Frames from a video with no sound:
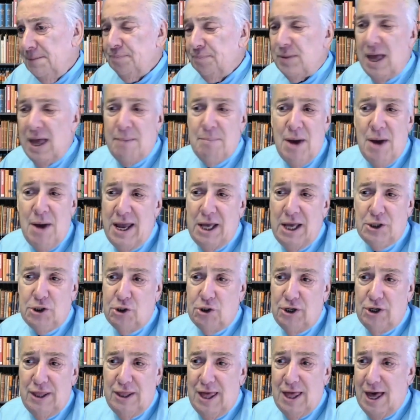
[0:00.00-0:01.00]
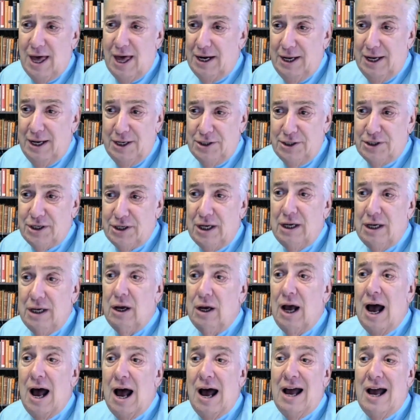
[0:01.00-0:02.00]
And my answer to that is,
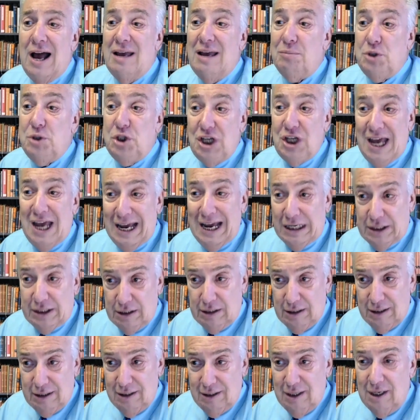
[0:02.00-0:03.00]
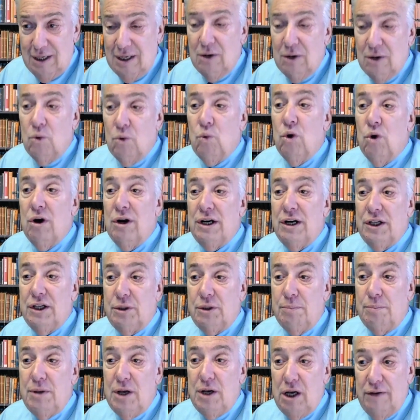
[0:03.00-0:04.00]
I object. We're in the
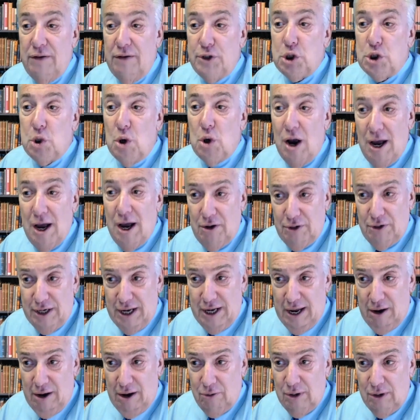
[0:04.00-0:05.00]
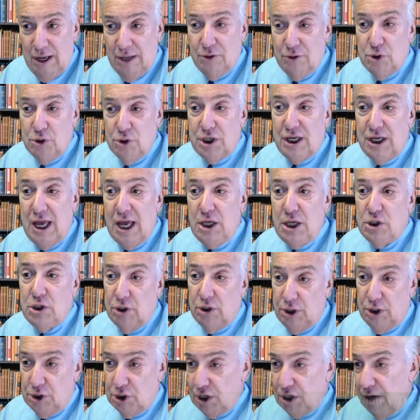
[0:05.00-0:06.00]
middle of a trial now, and there's a case on
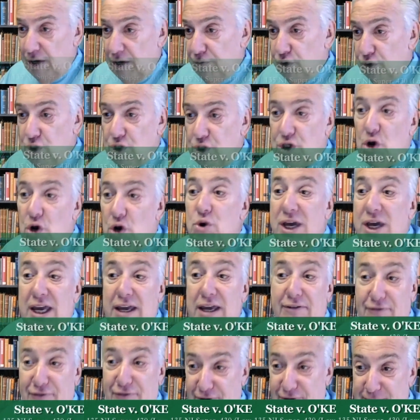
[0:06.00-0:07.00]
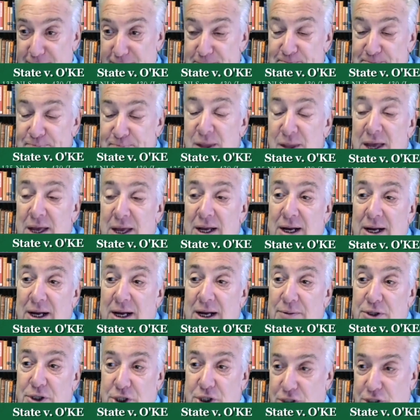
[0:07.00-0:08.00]
this, State versus O'Keefe.
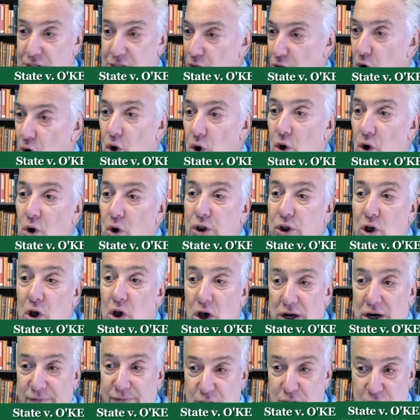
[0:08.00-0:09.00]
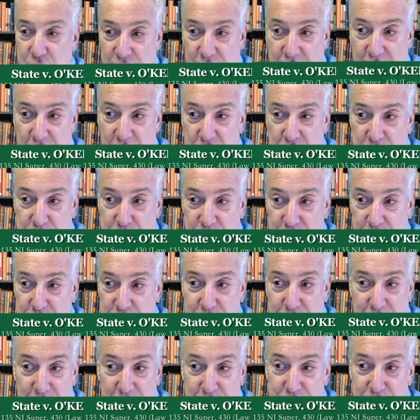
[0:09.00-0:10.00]
This is an old law division case, but it
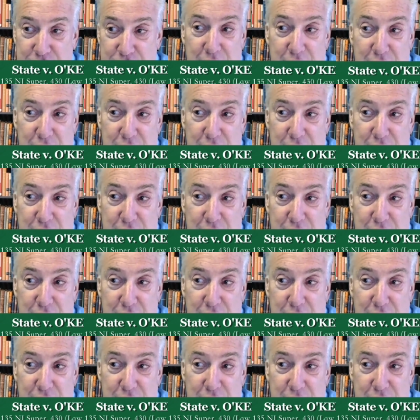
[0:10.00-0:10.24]
says,